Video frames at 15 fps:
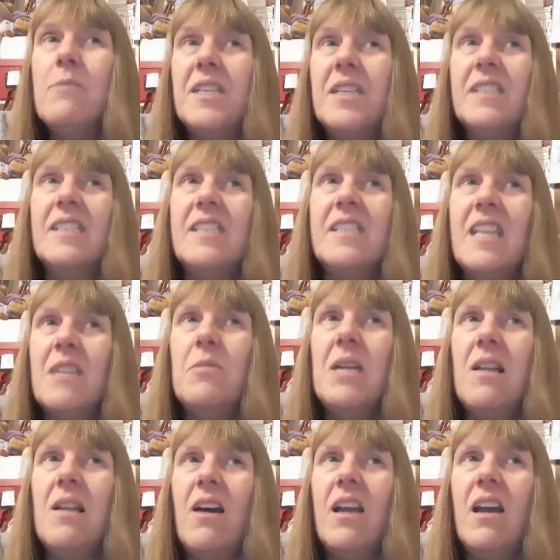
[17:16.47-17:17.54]
because it's going to
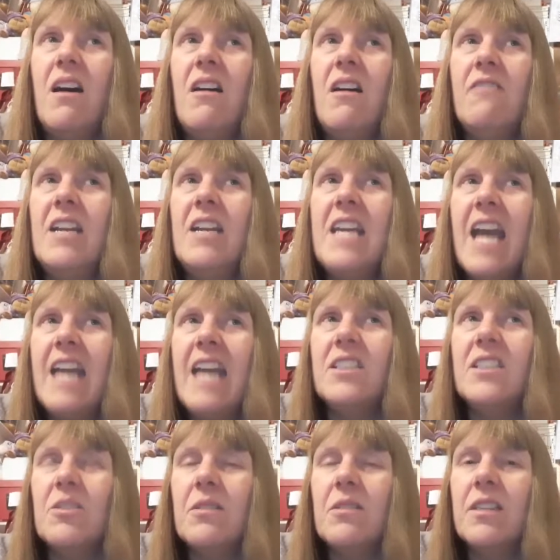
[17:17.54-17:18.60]
be like, I really
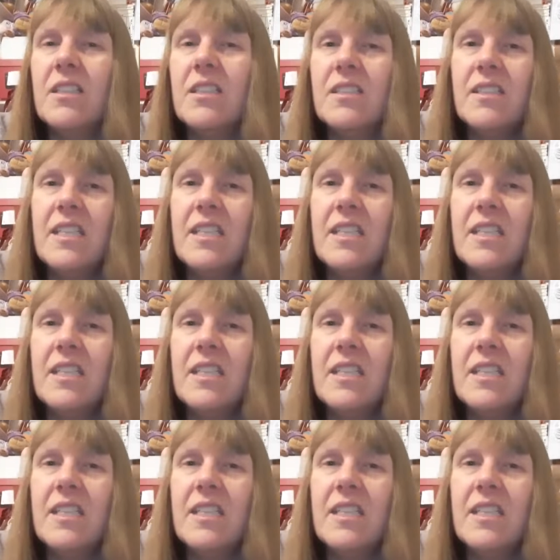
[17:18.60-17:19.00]
hate doing this.